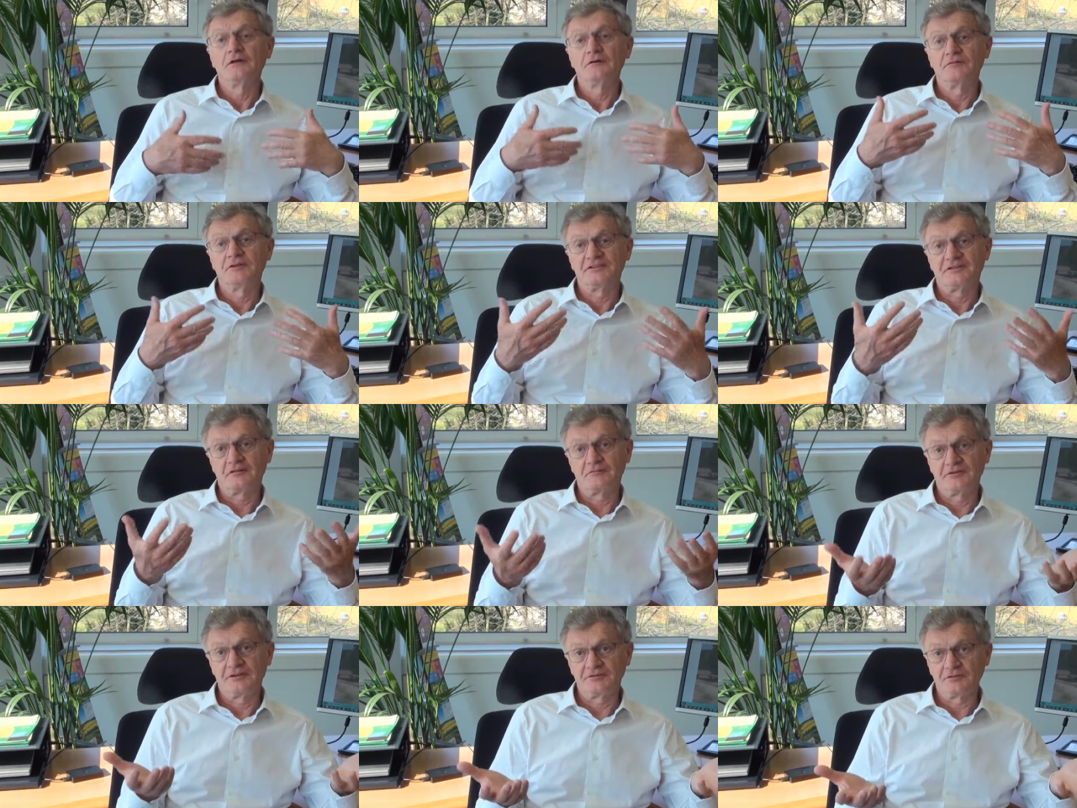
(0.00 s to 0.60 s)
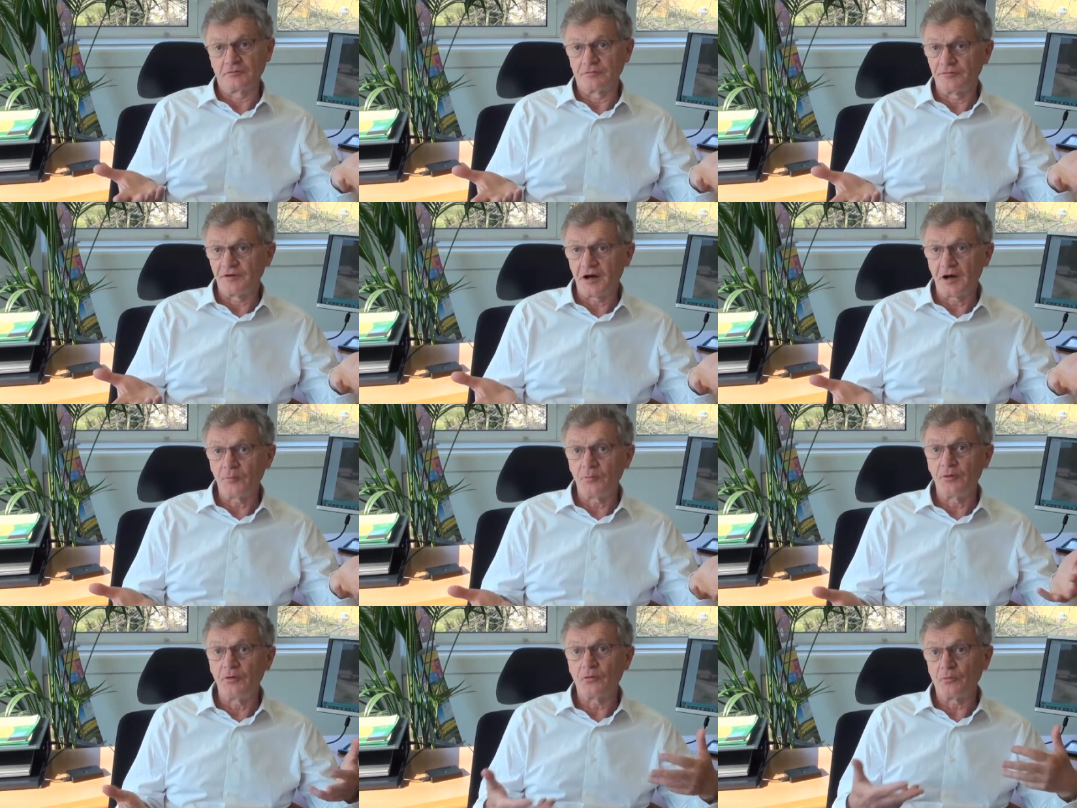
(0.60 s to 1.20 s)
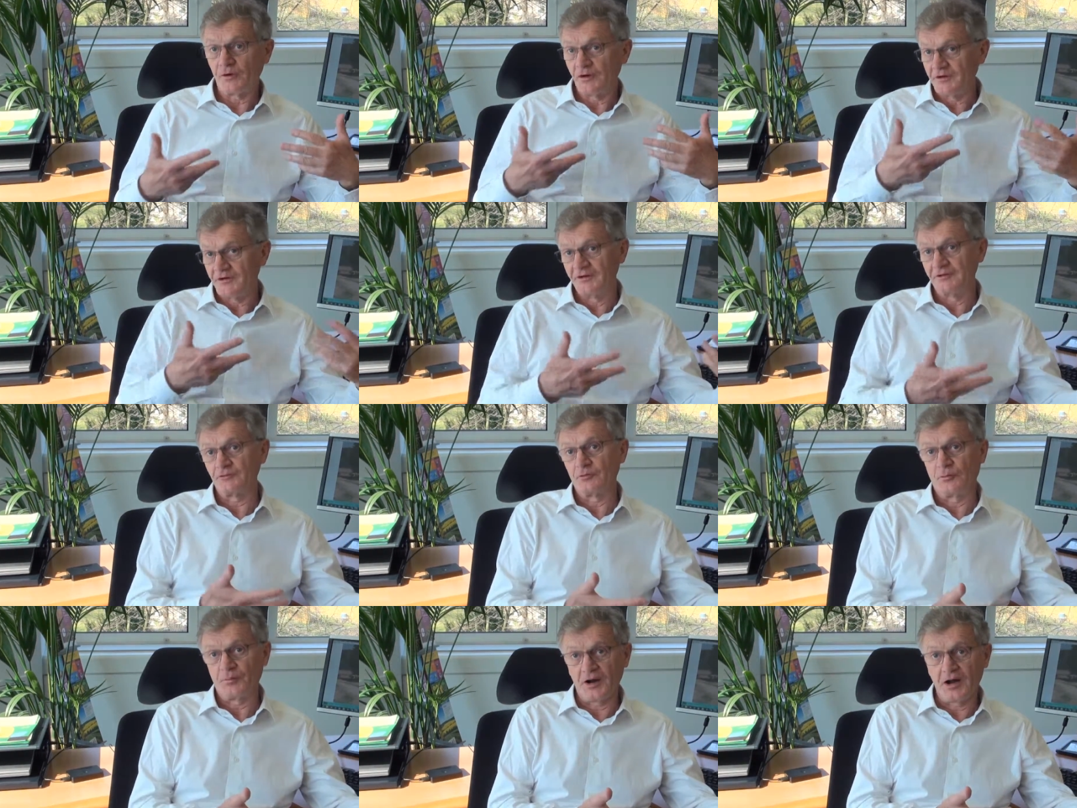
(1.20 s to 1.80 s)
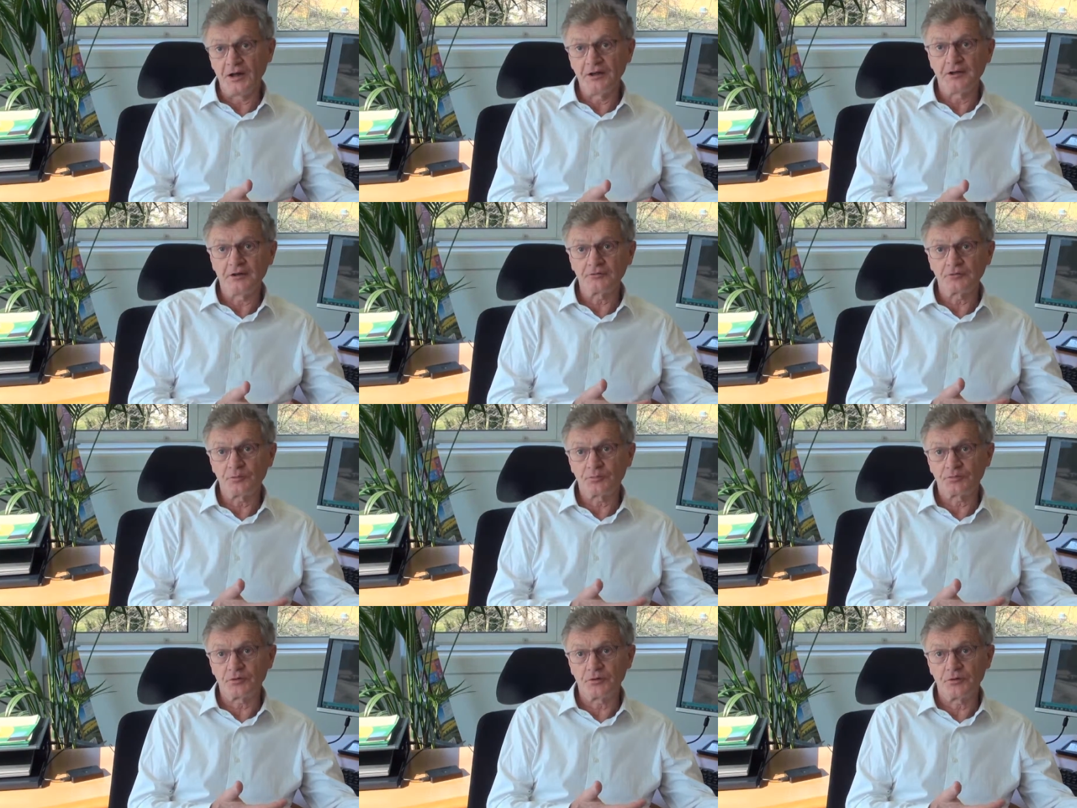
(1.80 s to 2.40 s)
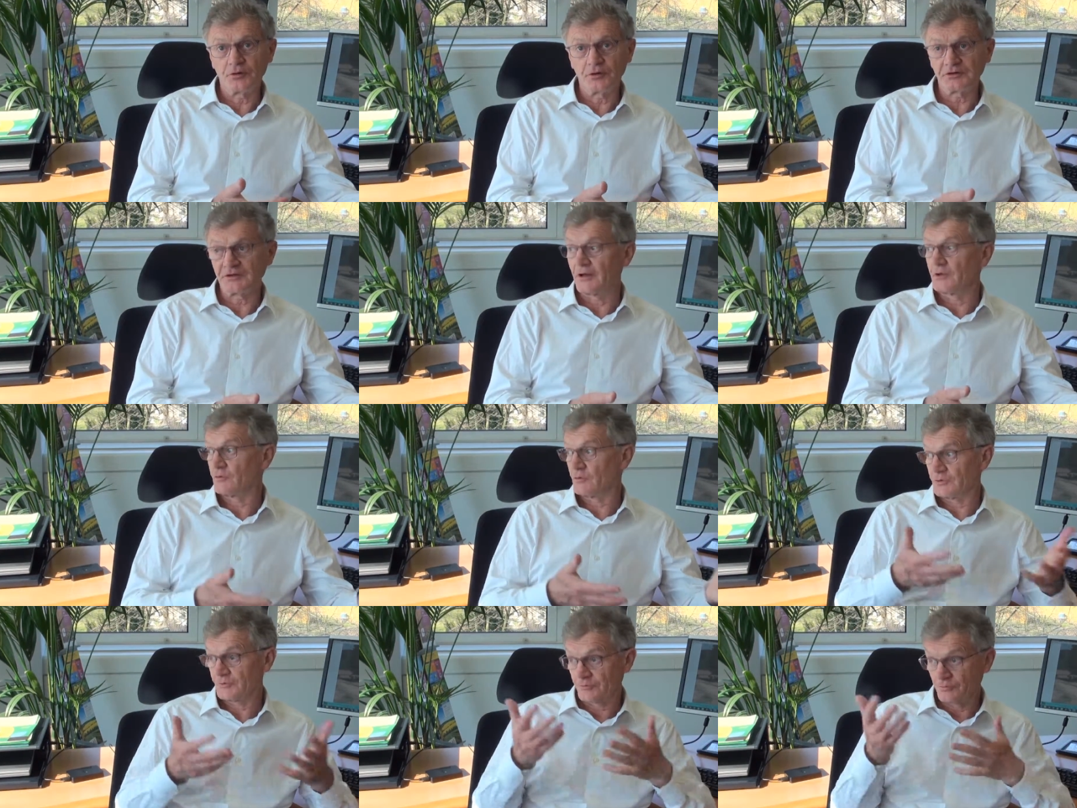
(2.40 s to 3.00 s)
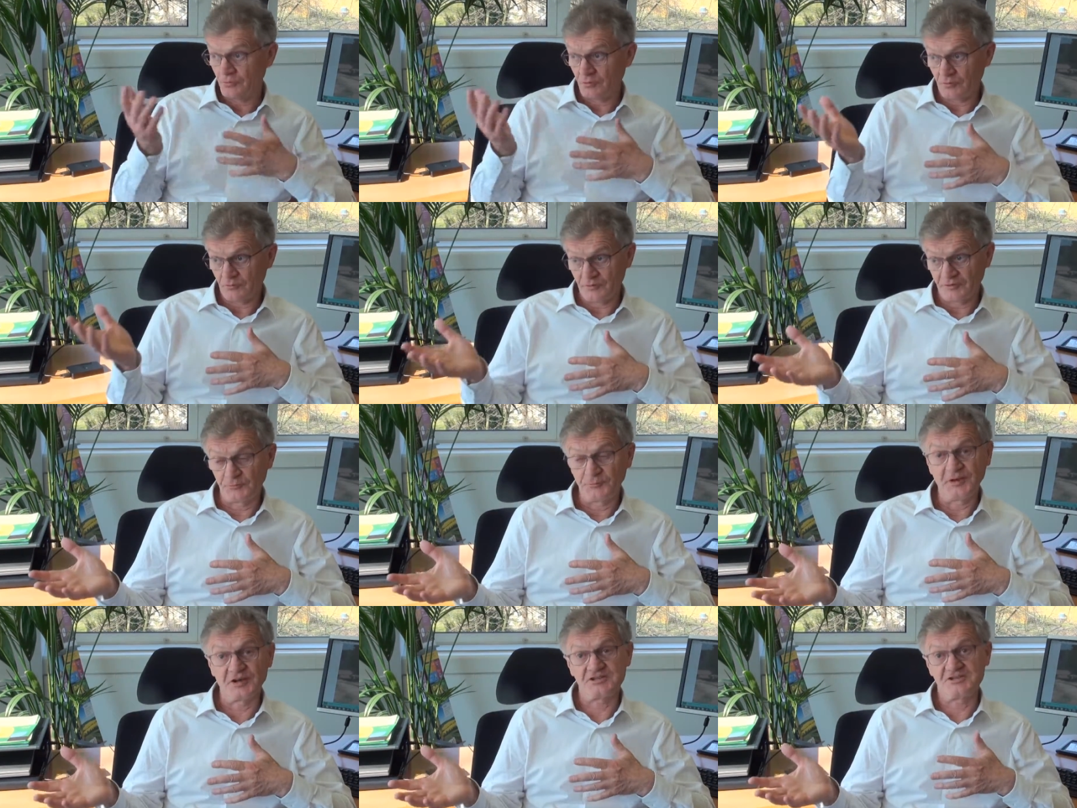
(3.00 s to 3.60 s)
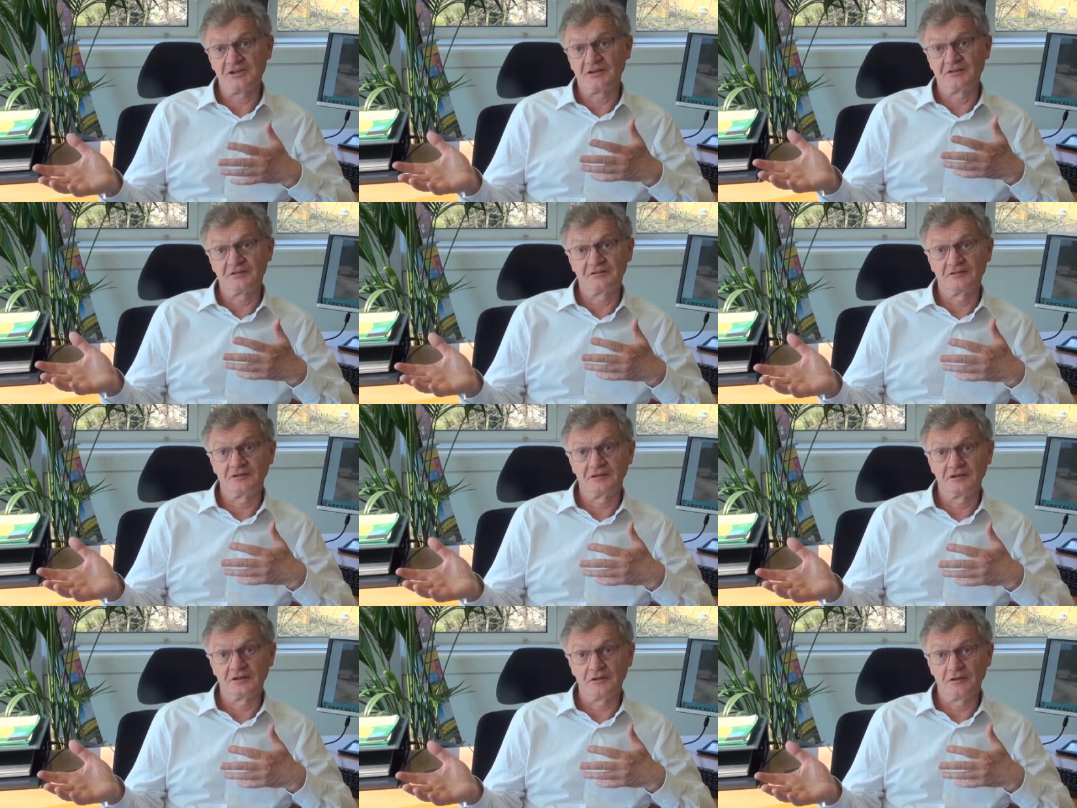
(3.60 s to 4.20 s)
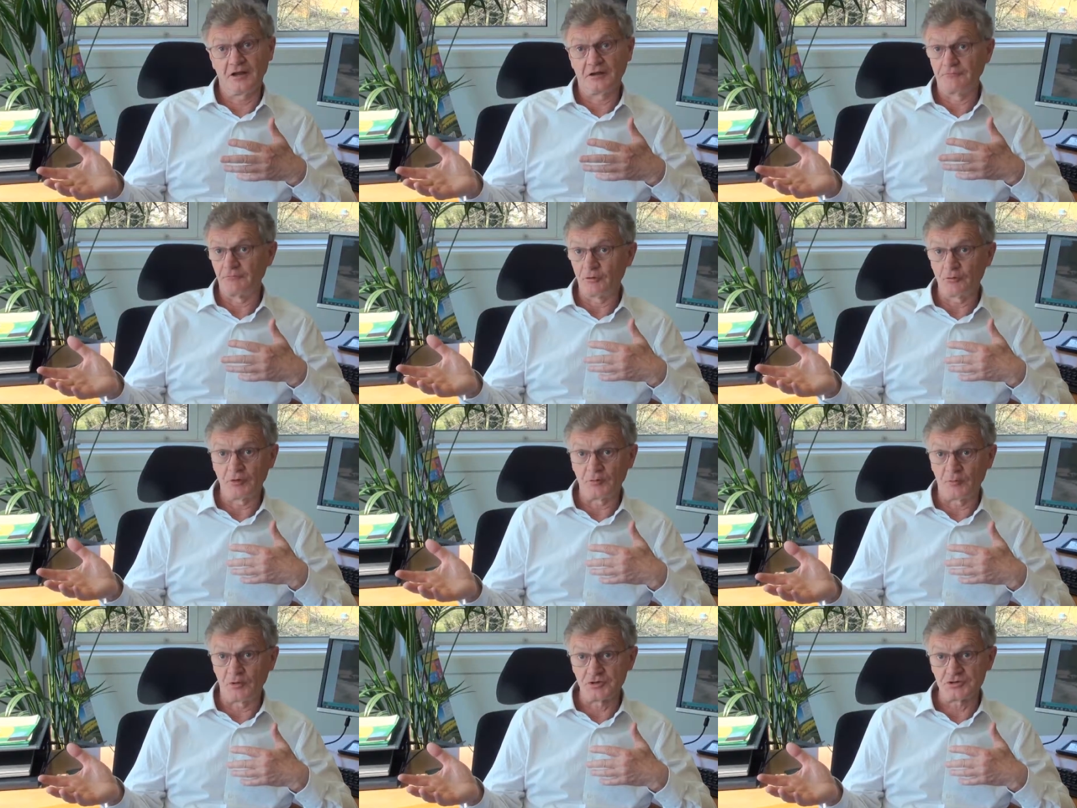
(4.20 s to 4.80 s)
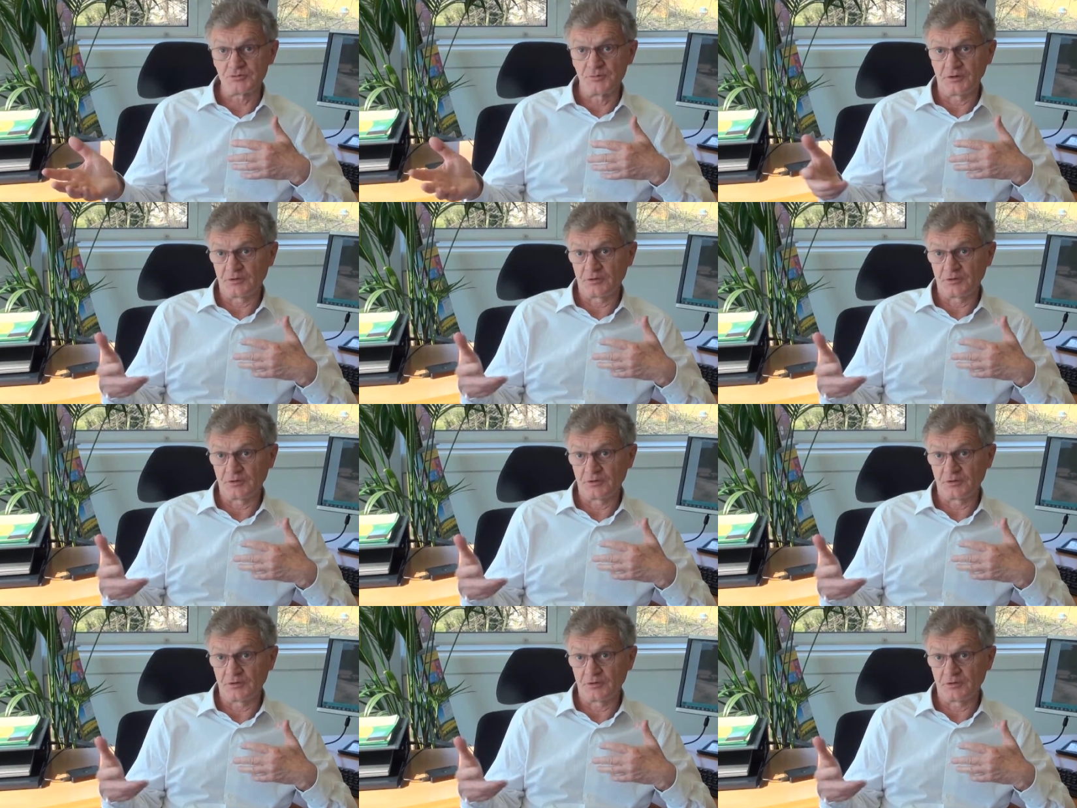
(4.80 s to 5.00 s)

vis-à-vis the farmer when he is applying the product, and also respecting the environment,